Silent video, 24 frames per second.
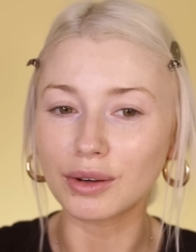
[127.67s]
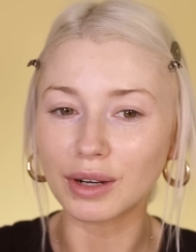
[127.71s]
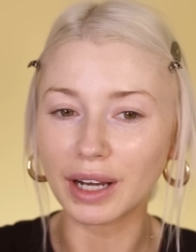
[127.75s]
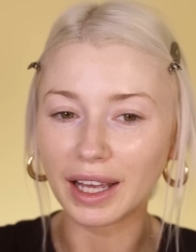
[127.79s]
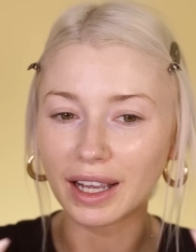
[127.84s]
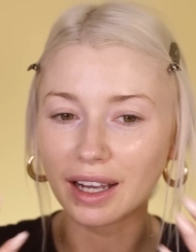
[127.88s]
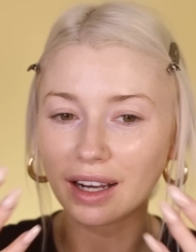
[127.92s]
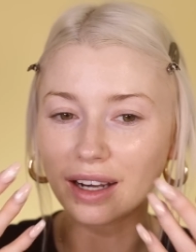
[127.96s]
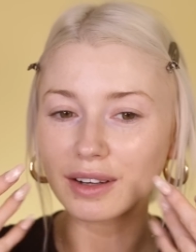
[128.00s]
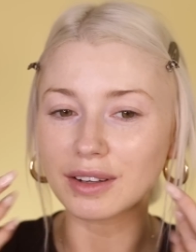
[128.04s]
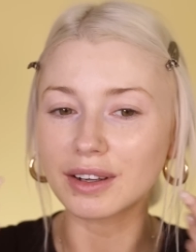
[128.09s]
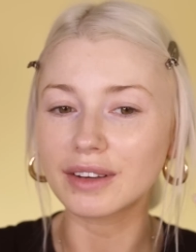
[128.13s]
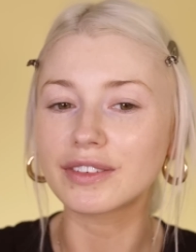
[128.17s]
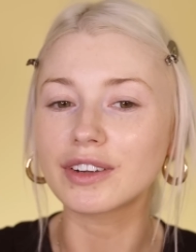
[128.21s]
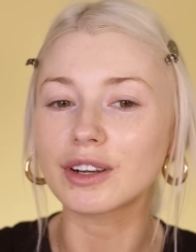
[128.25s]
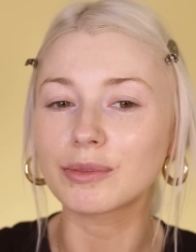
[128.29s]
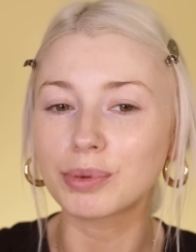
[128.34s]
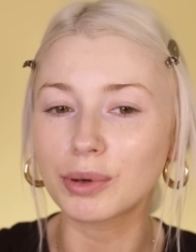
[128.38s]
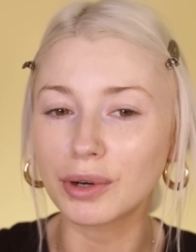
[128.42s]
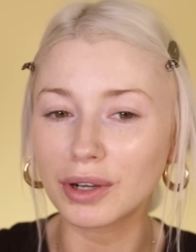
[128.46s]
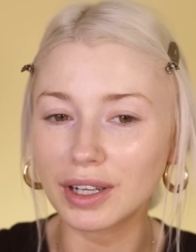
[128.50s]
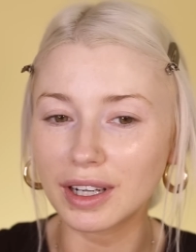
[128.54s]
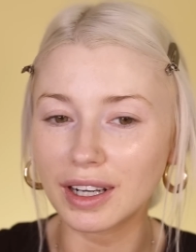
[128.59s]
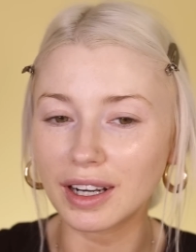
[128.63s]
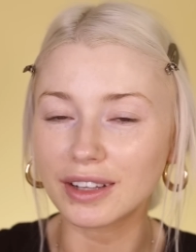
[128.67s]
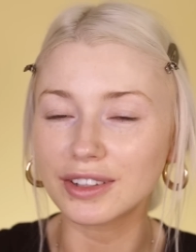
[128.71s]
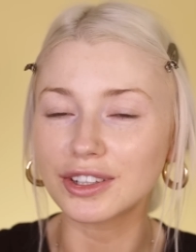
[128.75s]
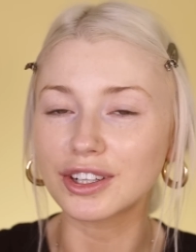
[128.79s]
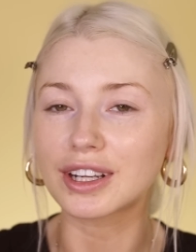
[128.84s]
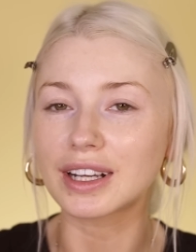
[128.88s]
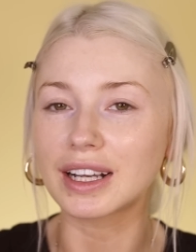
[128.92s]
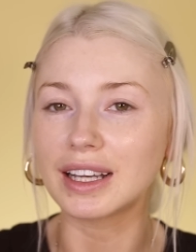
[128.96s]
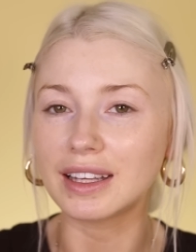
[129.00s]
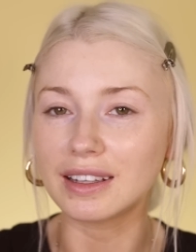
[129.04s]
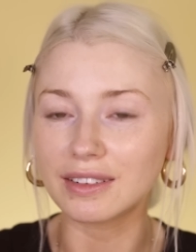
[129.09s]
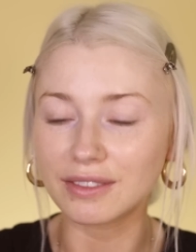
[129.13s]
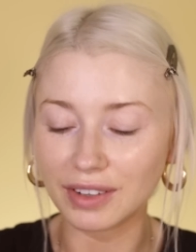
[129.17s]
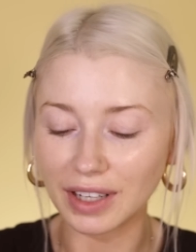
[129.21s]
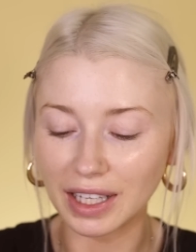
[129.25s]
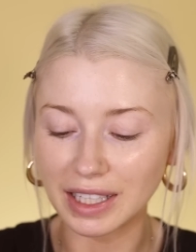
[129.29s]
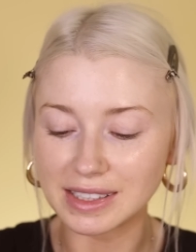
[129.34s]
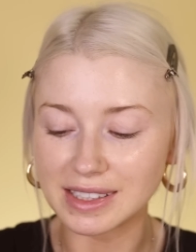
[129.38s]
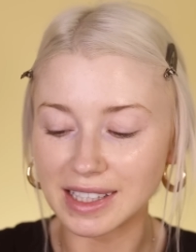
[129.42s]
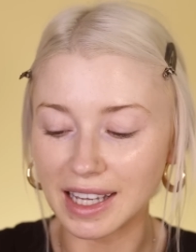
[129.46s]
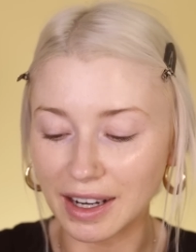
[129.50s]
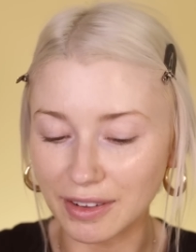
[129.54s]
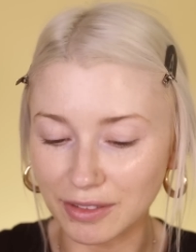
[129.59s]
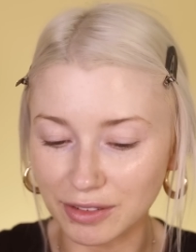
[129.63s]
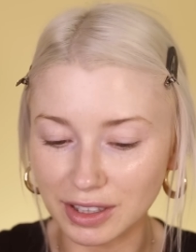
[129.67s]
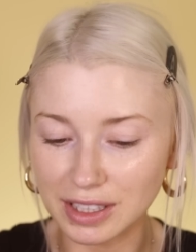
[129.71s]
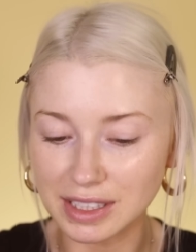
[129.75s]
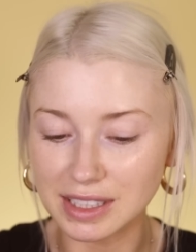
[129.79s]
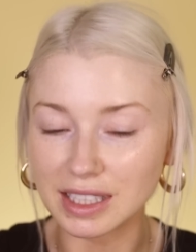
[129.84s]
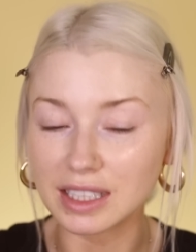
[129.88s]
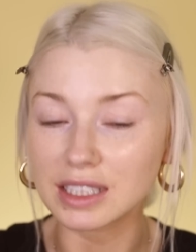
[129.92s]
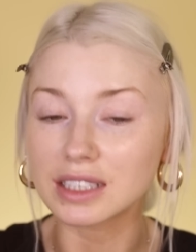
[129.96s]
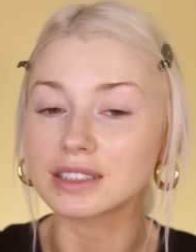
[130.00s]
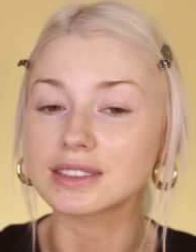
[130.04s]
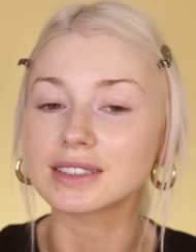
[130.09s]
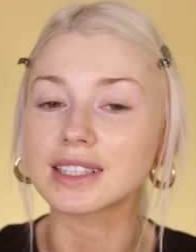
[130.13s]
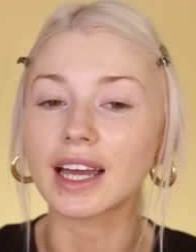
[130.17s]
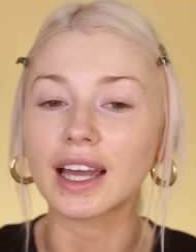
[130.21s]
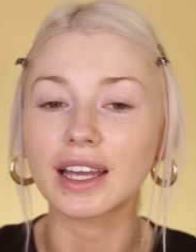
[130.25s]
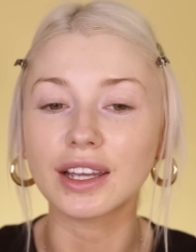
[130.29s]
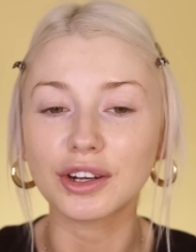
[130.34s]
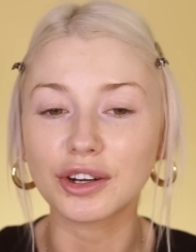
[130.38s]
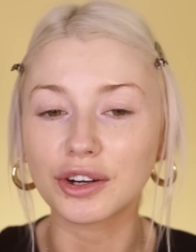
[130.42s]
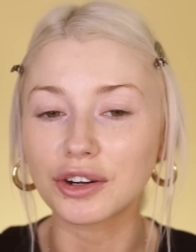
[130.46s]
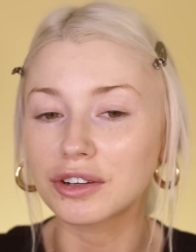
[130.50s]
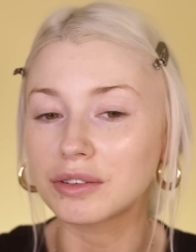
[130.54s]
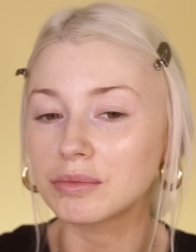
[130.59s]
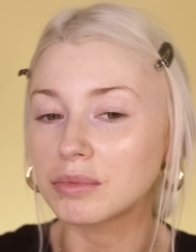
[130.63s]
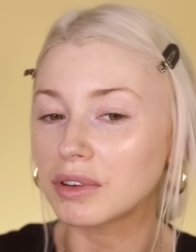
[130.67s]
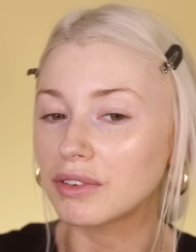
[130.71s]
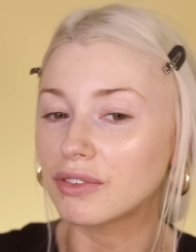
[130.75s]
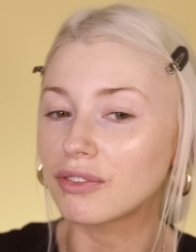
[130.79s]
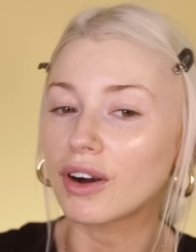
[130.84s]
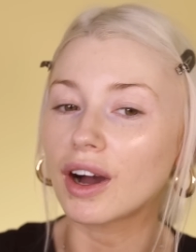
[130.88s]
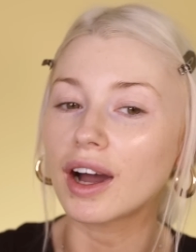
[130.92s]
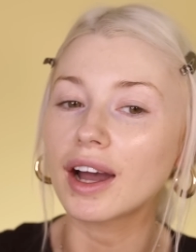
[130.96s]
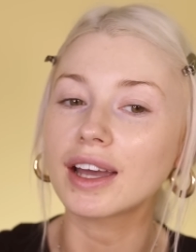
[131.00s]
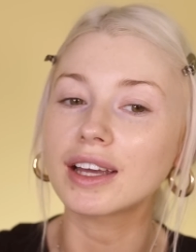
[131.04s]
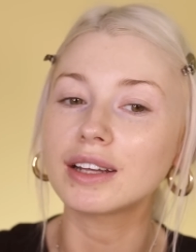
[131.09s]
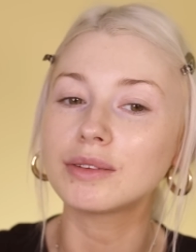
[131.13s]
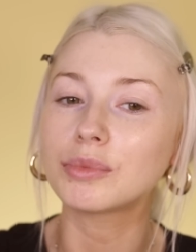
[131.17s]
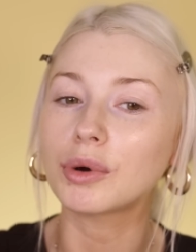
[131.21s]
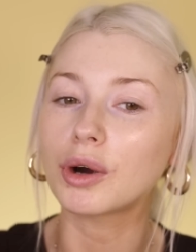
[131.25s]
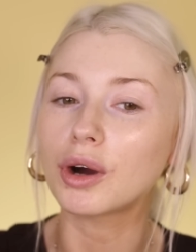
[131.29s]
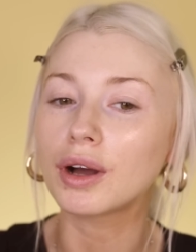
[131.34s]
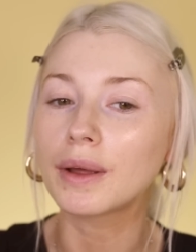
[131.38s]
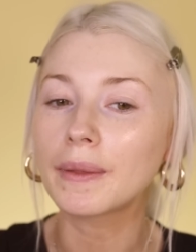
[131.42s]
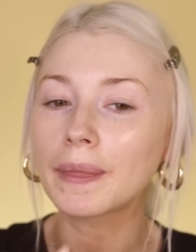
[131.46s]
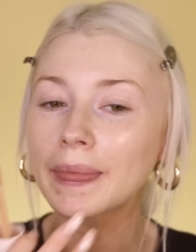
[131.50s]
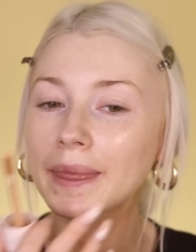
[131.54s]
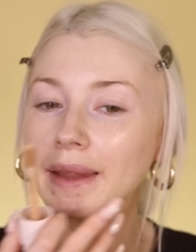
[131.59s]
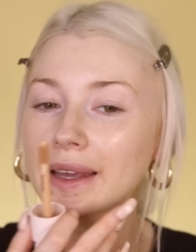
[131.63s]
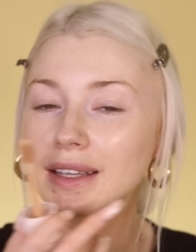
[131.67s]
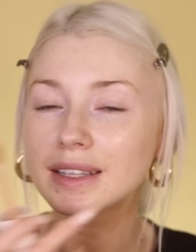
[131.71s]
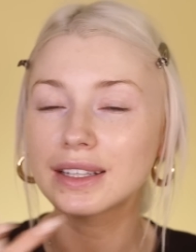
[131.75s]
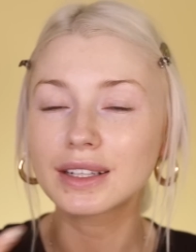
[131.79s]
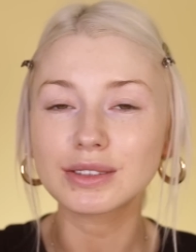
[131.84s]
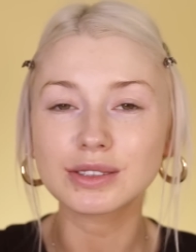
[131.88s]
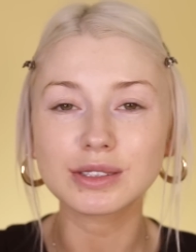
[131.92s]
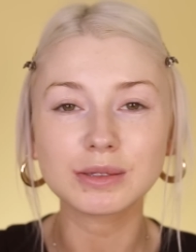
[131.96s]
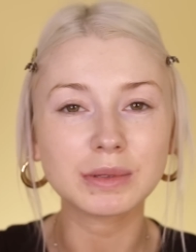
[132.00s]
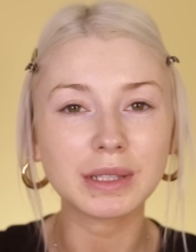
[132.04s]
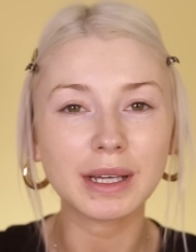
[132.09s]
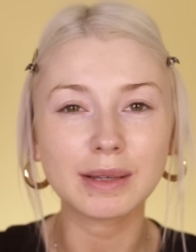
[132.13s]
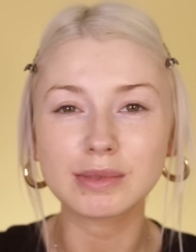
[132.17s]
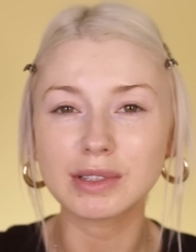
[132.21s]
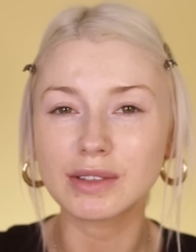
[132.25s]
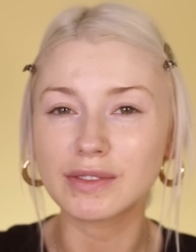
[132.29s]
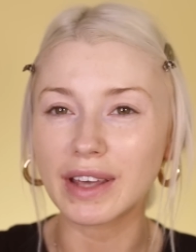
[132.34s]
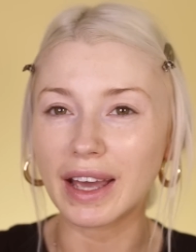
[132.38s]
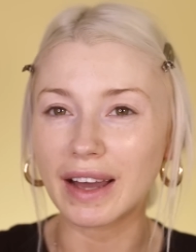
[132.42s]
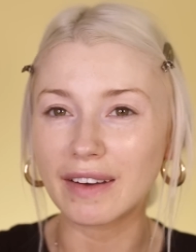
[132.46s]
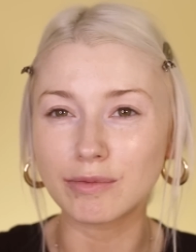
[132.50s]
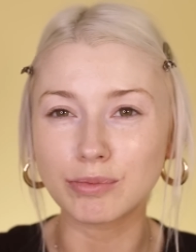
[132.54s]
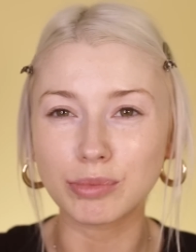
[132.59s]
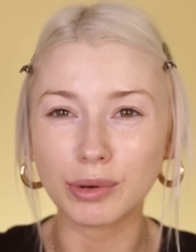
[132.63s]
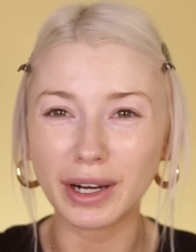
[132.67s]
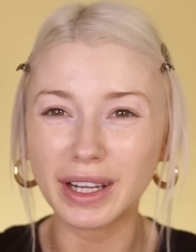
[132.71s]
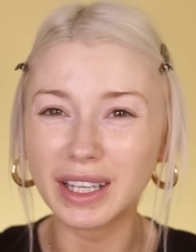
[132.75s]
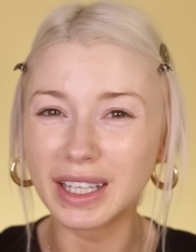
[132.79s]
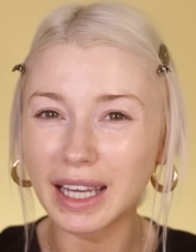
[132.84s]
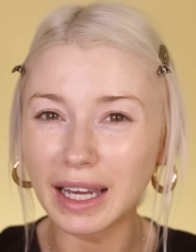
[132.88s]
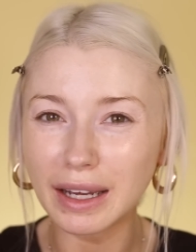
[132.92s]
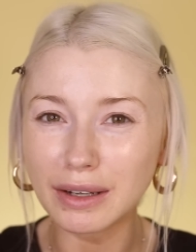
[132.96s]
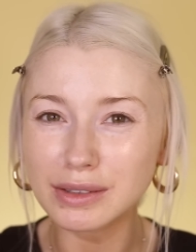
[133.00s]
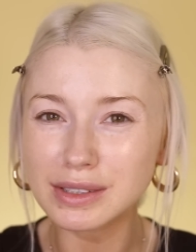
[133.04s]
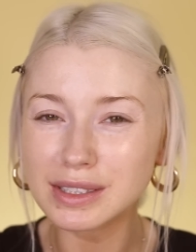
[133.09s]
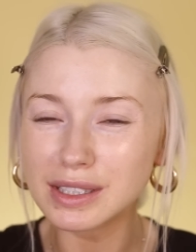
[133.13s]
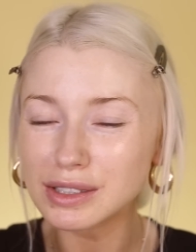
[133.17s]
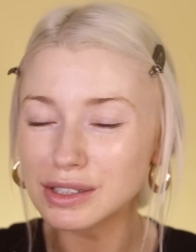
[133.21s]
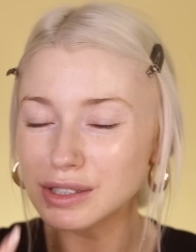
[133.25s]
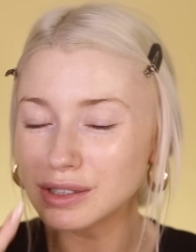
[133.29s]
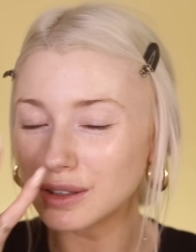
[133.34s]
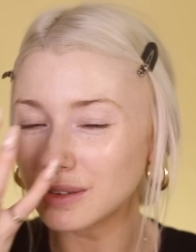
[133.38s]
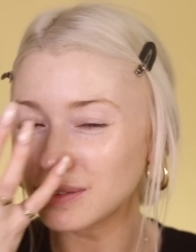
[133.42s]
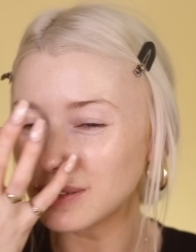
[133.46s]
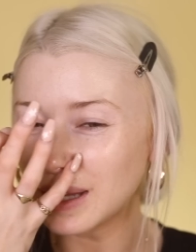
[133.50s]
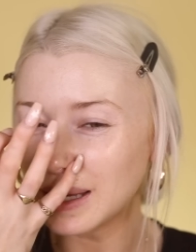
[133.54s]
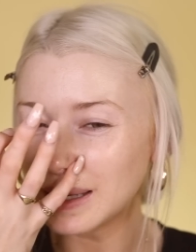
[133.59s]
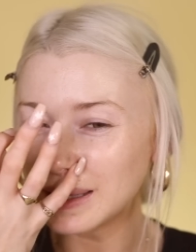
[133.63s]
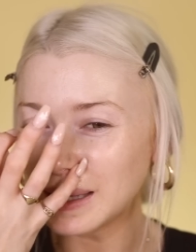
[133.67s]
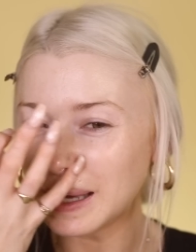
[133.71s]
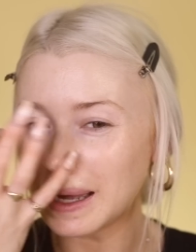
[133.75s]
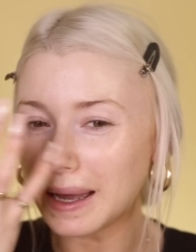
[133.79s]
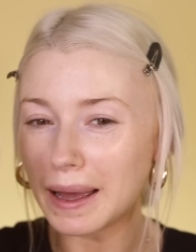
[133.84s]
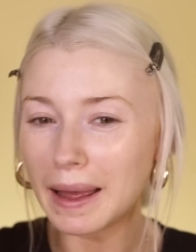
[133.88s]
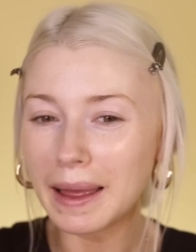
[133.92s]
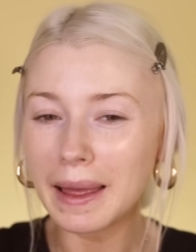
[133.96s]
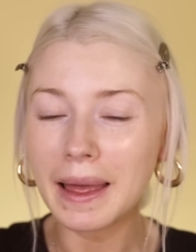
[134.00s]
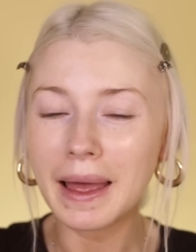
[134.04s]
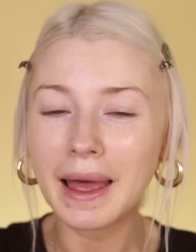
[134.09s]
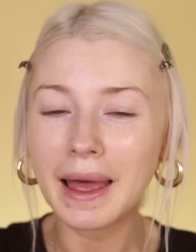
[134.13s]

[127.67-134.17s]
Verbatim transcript: Like, if you're putting it on your clean face every single day, you're going to be fine, but you know, sometimes if you have breakouts or stuff like that.